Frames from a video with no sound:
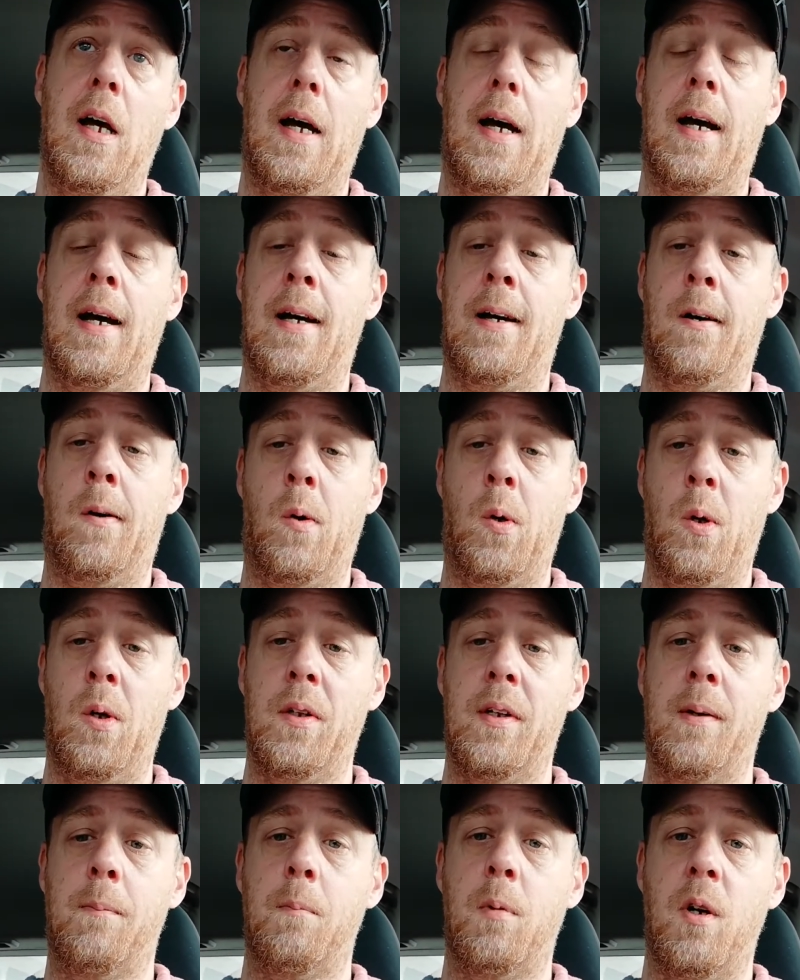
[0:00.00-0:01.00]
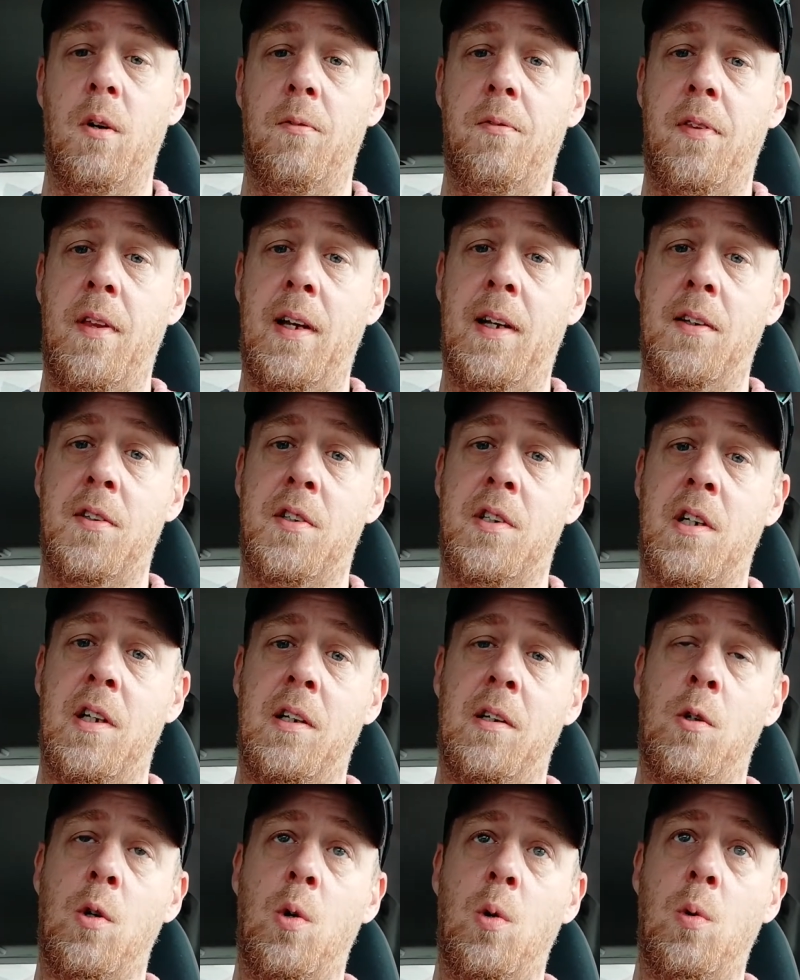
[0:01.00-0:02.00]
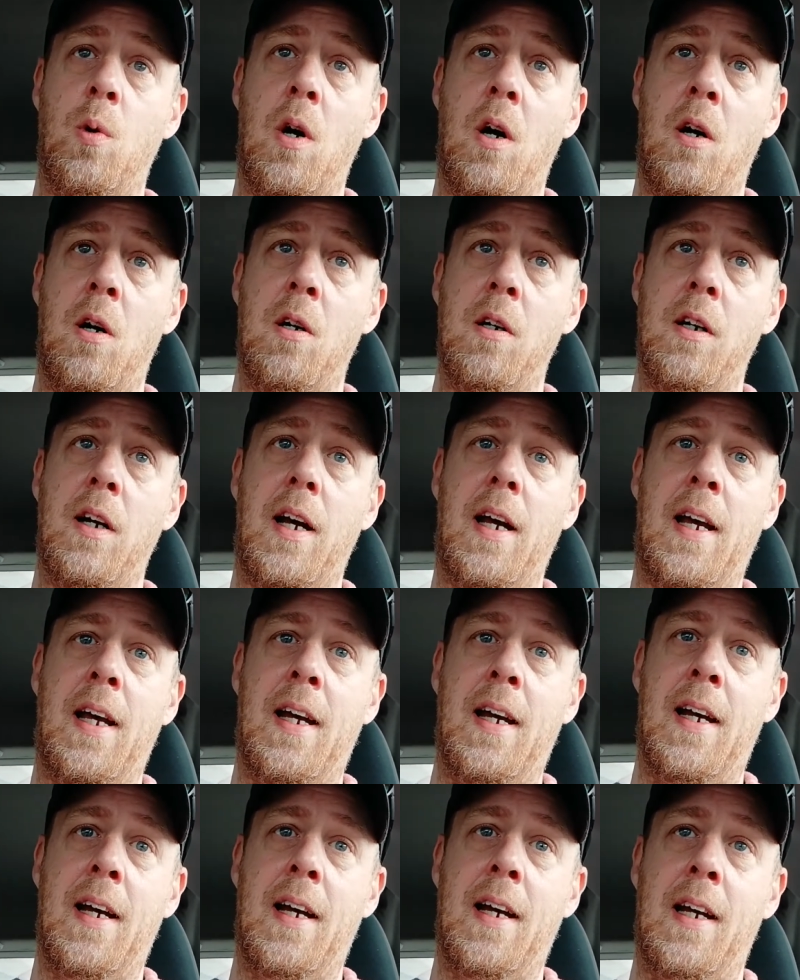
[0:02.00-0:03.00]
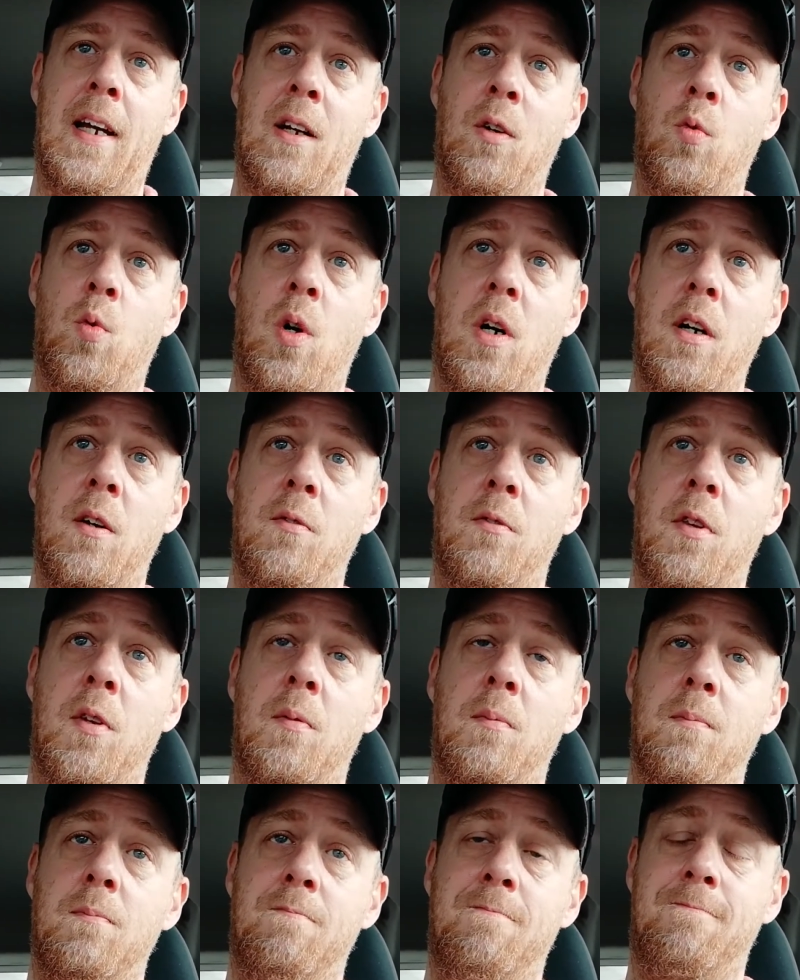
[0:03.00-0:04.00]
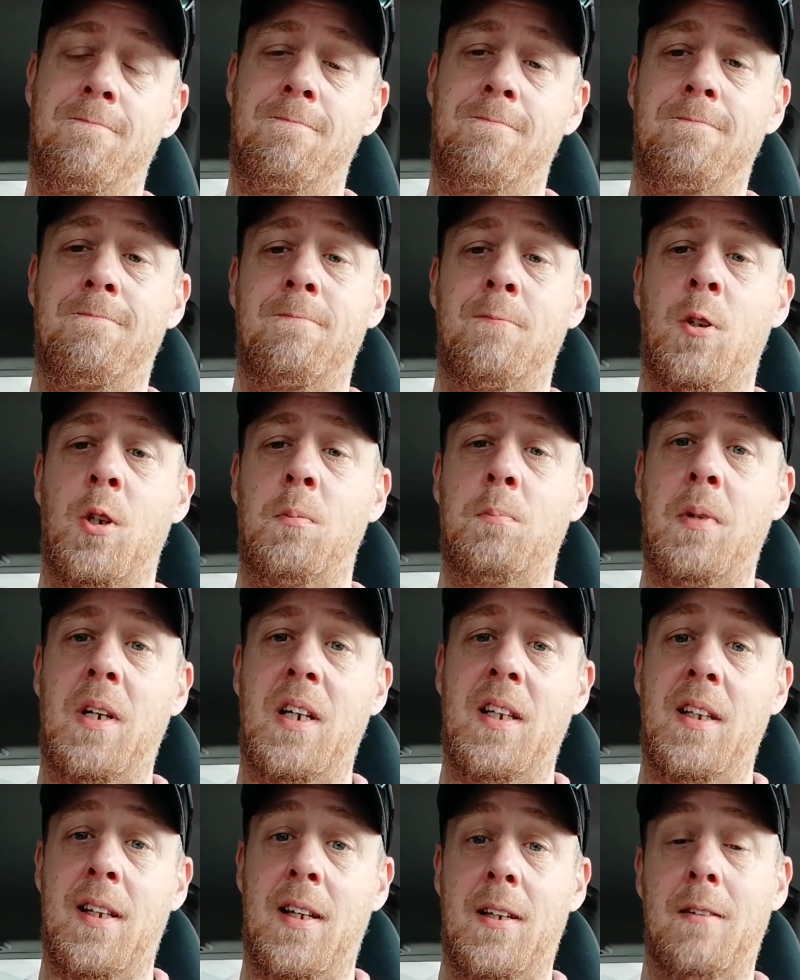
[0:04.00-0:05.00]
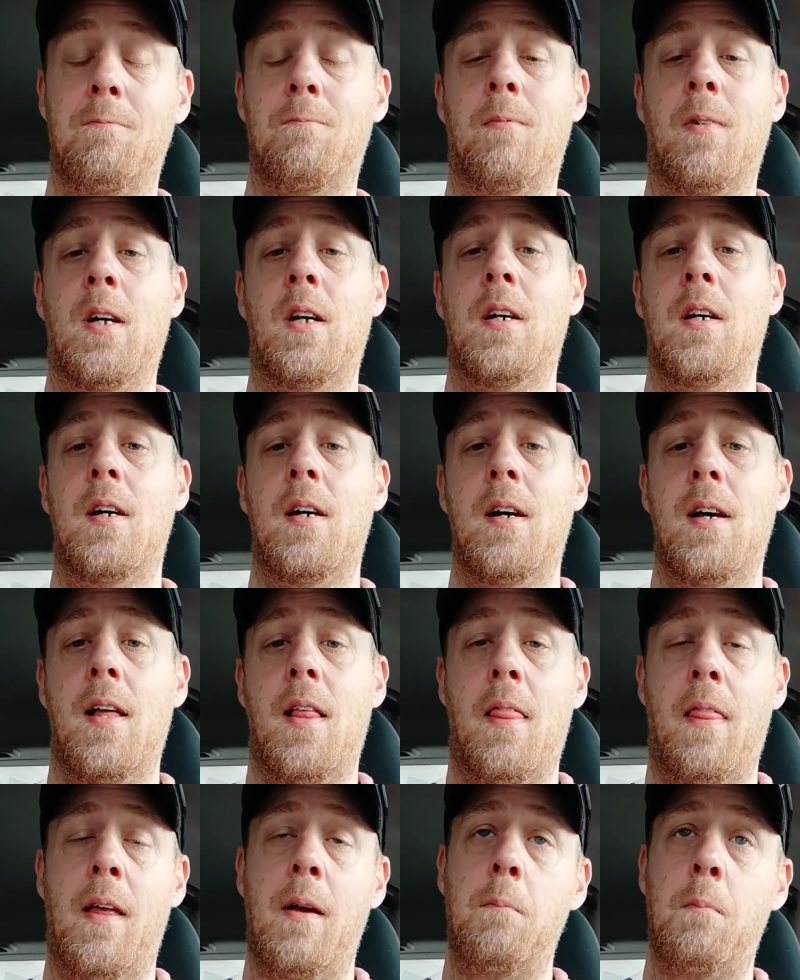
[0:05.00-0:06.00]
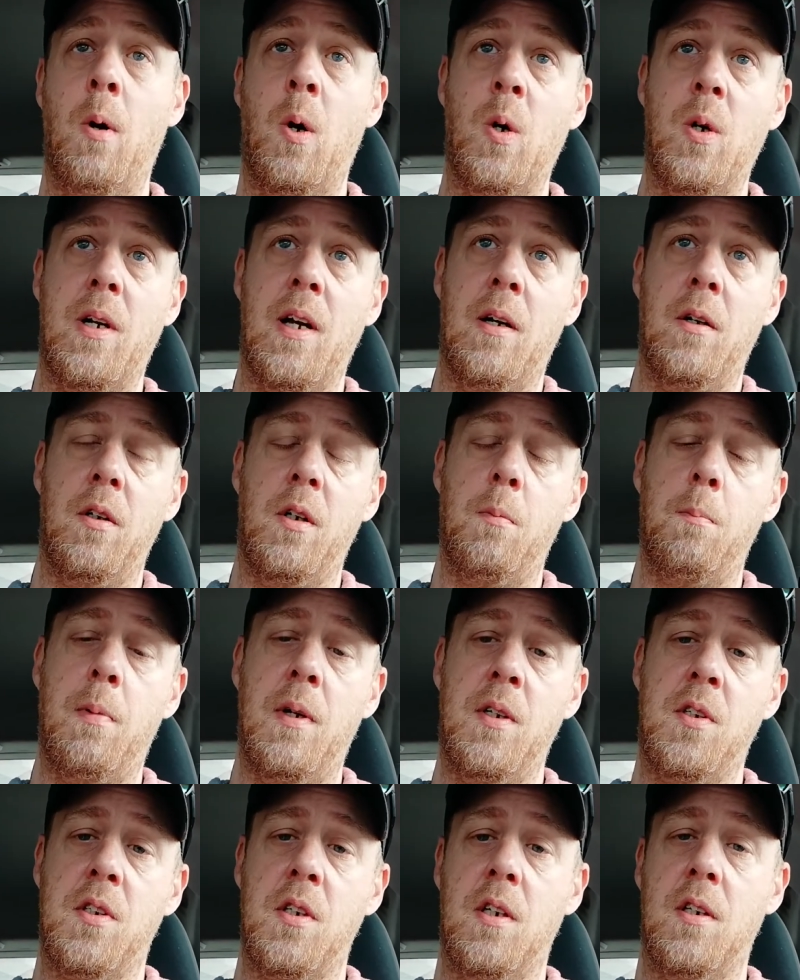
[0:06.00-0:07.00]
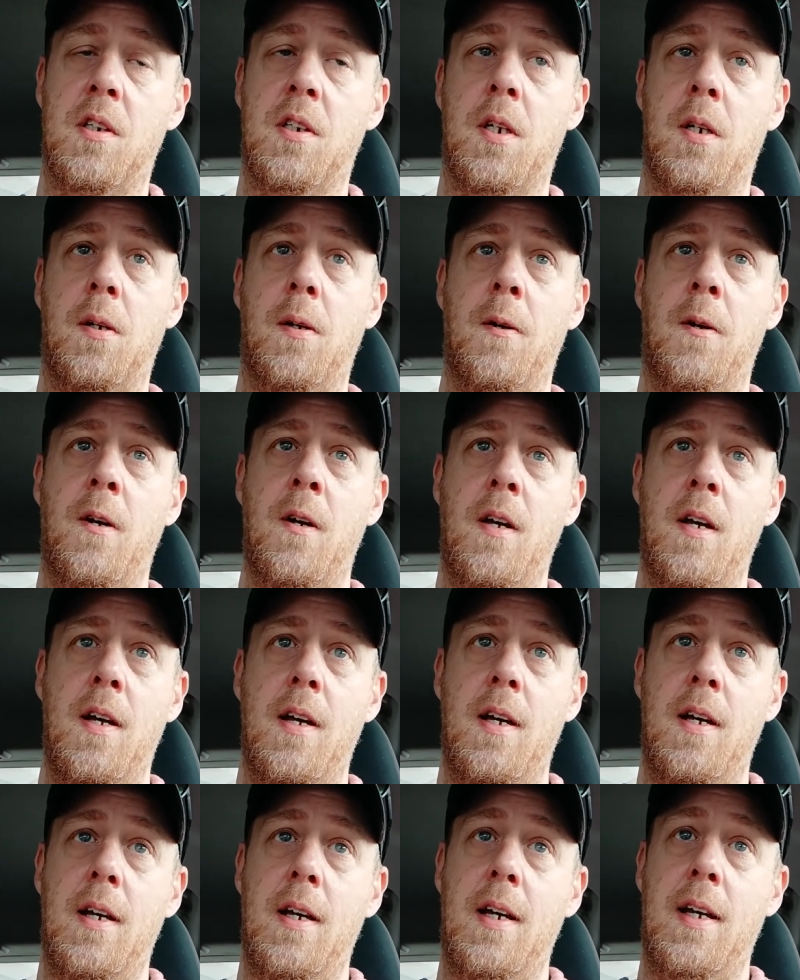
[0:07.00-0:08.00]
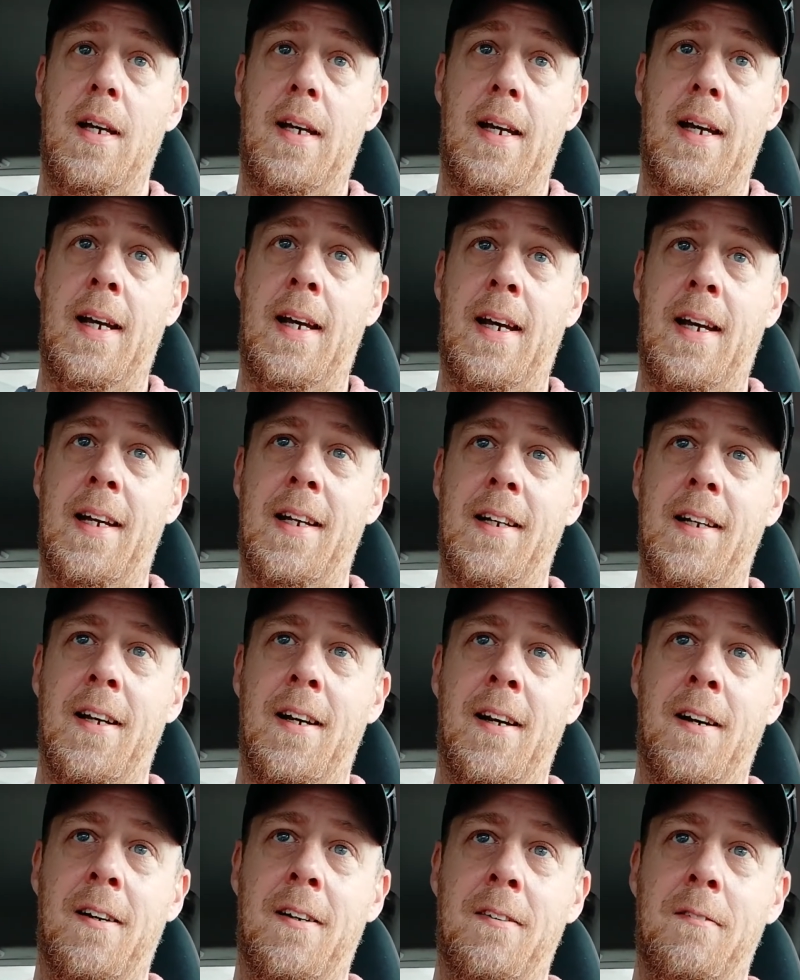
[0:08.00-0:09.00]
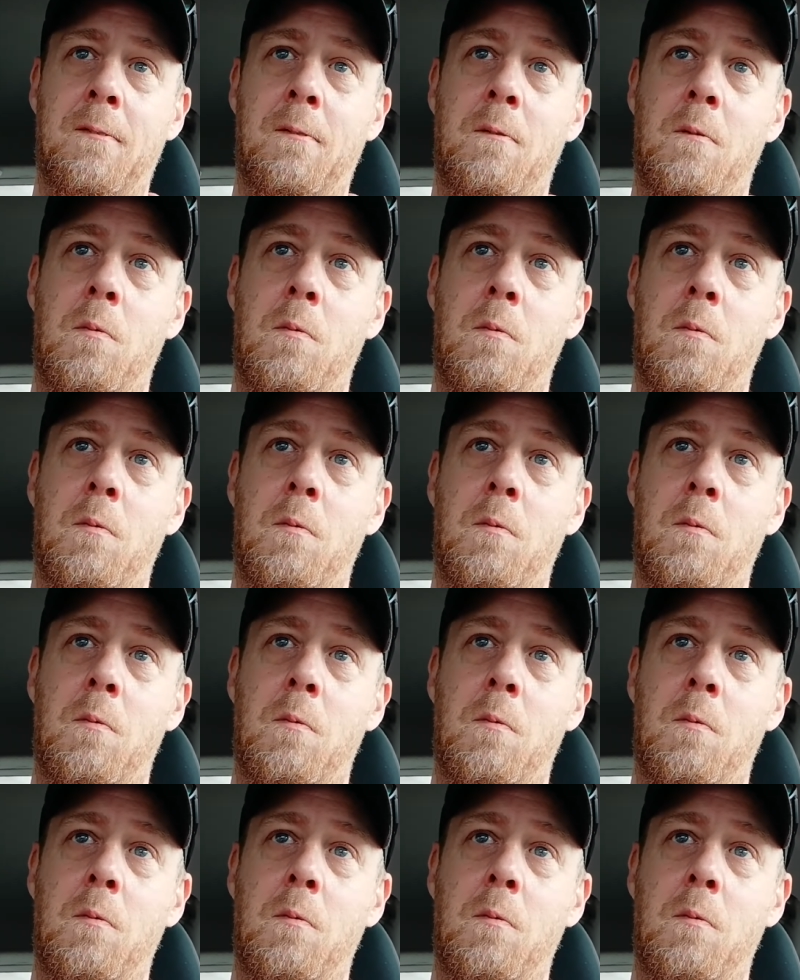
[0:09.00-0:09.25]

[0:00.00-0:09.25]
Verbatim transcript: a whole number of things can go wrong, and one of them would be that they burn down your business. And uh,